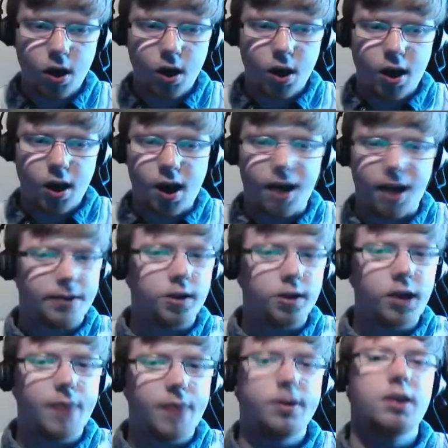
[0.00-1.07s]
If the
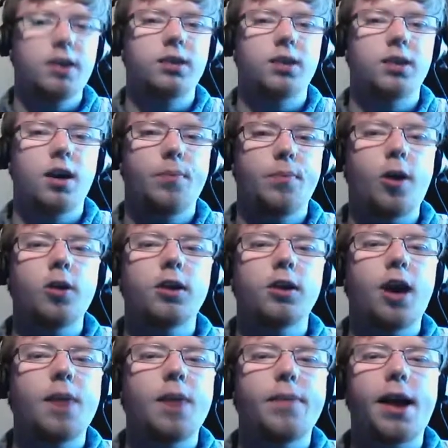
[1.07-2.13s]
Japanese opponent that I
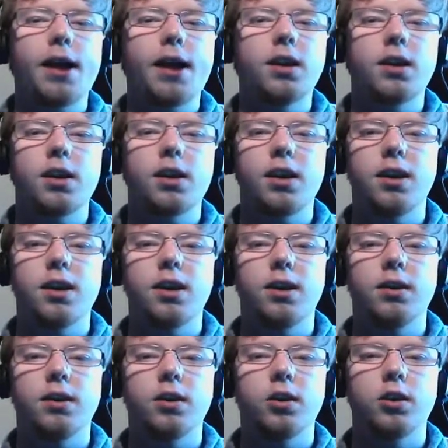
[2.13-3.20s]
played
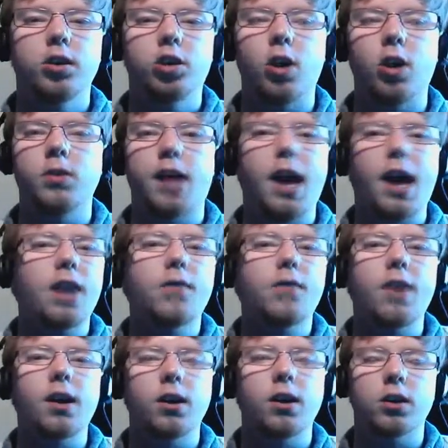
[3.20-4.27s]
shows
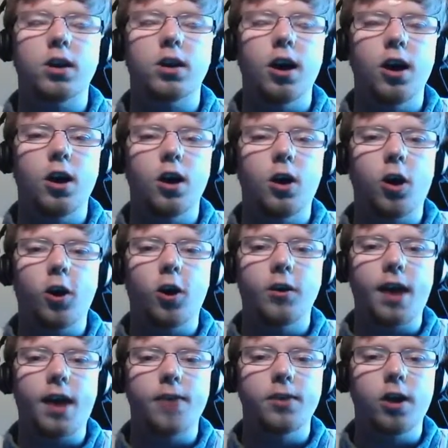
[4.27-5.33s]
anything on
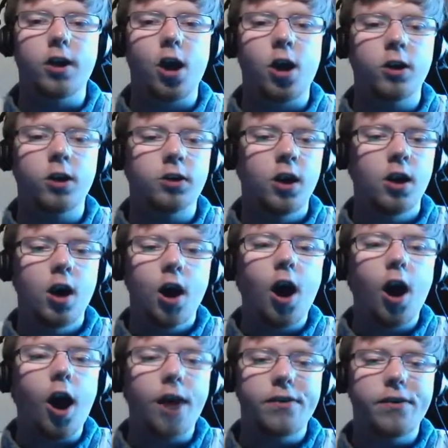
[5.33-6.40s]
that regard,
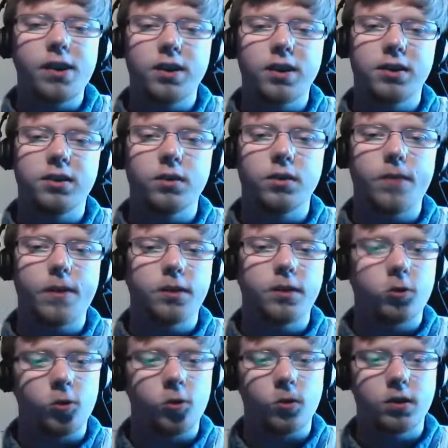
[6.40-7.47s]
I think this is a very
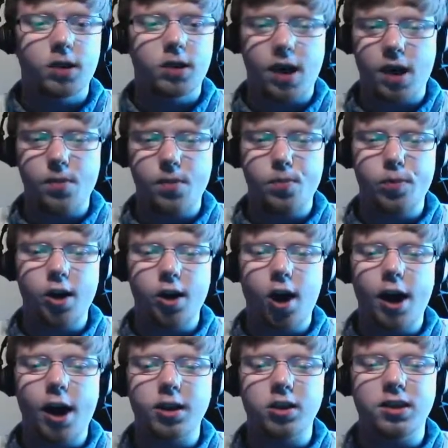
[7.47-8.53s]
strong team, but I
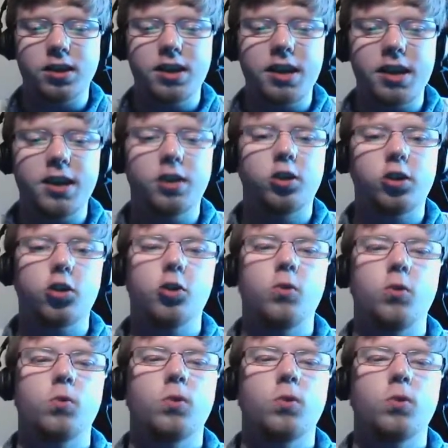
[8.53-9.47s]
just need to